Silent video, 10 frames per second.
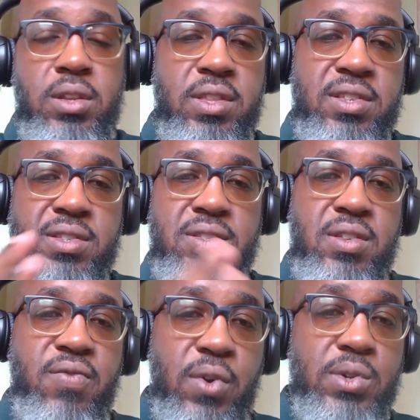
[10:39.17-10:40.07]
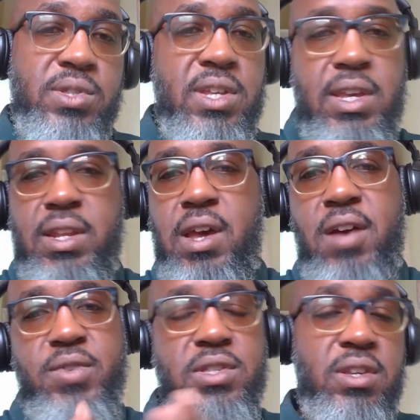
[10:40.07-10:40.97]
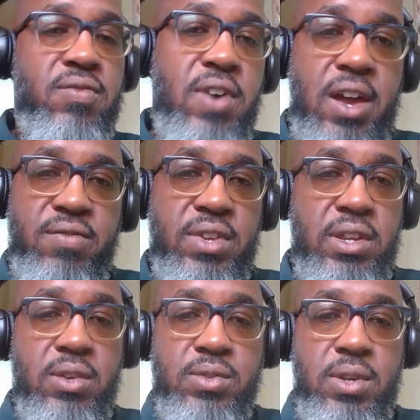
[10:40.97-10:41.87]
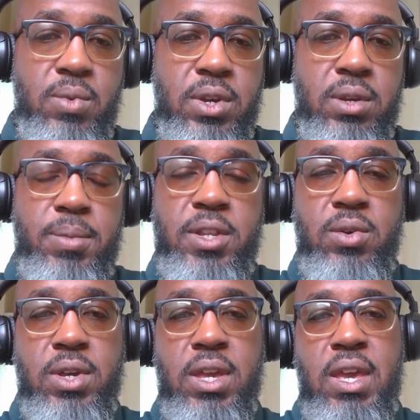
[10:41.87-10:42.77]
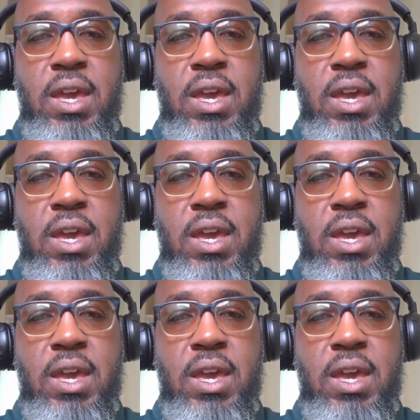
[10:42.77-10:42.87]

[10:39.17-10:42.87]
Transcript: This is the first in obviously 5 videos that we're gonna be doing,